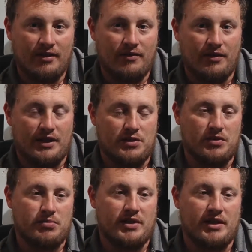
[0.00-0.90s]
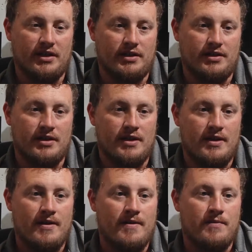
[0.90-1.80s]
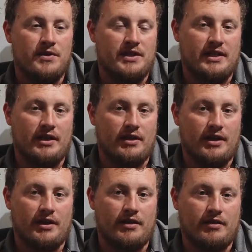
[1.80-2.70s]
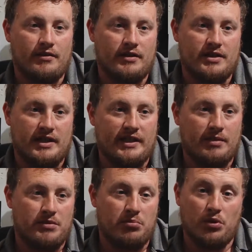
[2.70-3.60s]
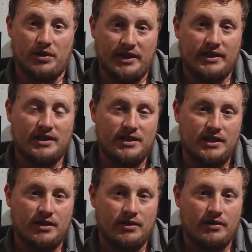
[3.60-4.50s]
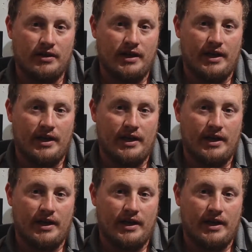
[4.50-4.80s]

for this was because she did a lot of standing up to bullying this year